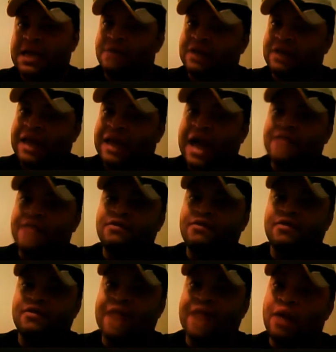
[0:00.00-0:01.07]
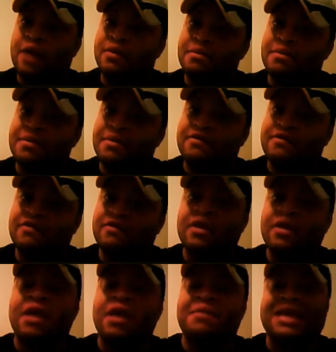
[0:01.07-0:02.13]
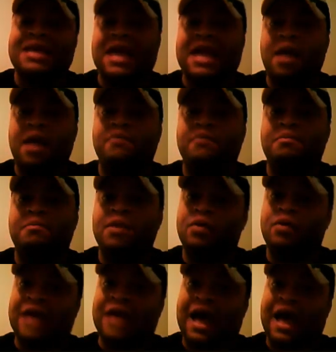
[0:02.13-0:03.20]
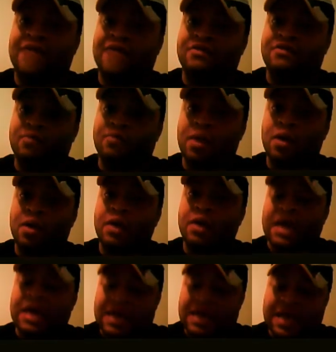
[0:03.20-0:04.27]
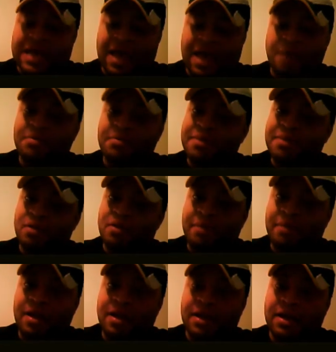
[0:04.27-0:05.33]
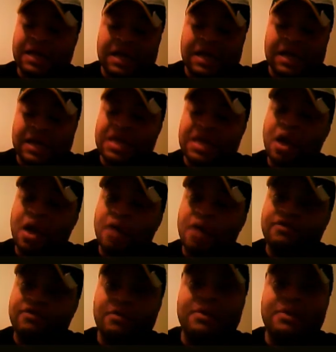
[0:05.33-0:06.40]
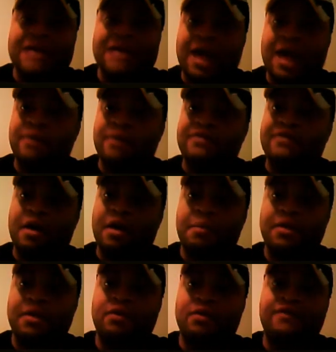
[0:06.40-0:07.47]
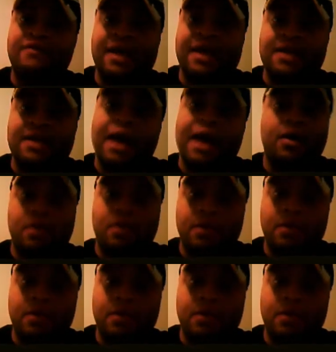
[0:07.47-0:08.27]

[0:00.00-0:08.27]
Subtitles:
a lot to not only the business, but he helps build guys as well. He helped build Punk, and he also now has helped build Fandango.